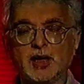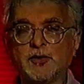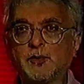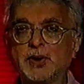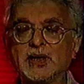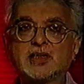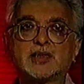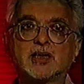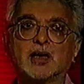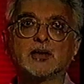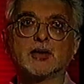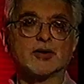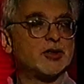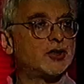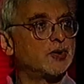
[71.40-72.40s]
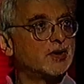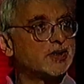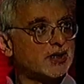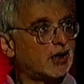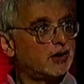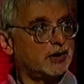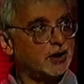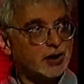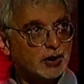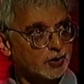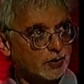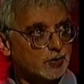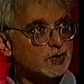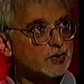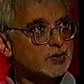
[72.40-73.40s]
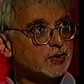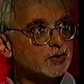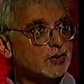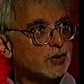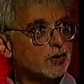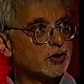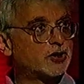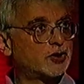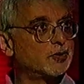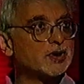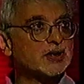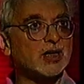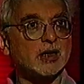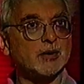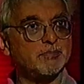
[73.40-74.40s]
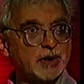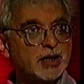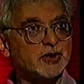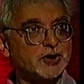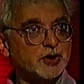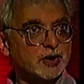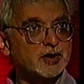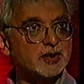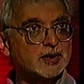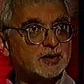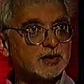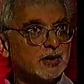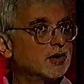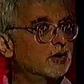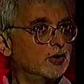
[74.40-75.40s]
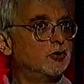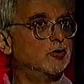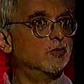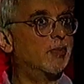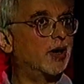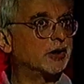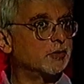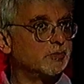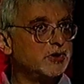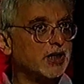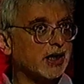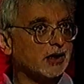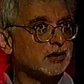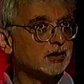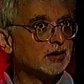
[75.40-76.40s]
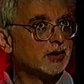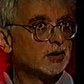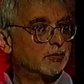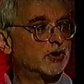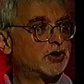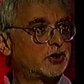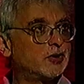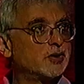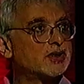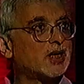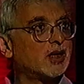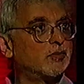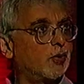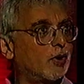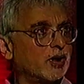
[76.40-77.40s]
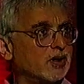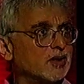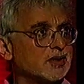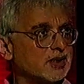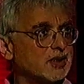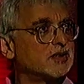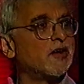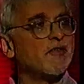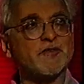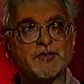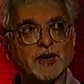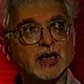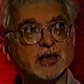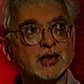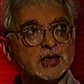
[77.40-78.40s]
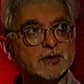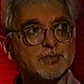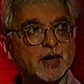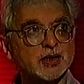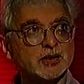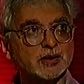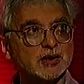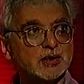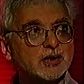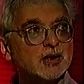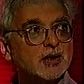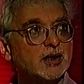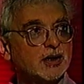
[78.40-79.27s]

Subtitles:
If we'd said suicide heroes or suicide patriots, you might object. But suicide warriors is fairly dispassionate.